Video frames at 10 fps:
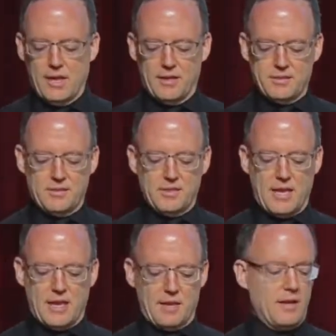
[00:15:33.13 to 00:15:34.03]
And as he
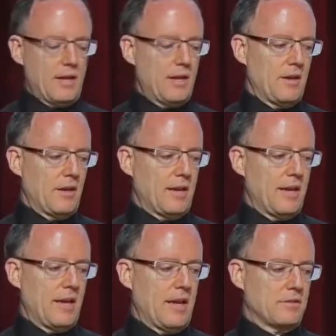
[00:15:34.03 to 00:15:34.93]
said, it
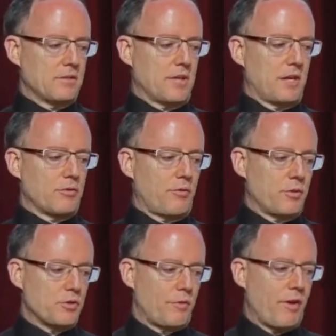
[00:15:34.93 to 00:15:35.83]
enhances
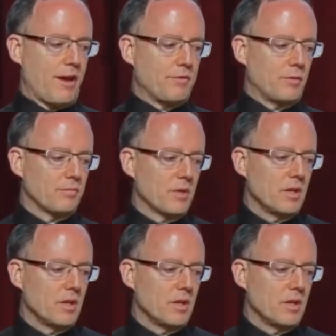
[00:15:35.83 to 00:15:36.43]
cancer-free survival.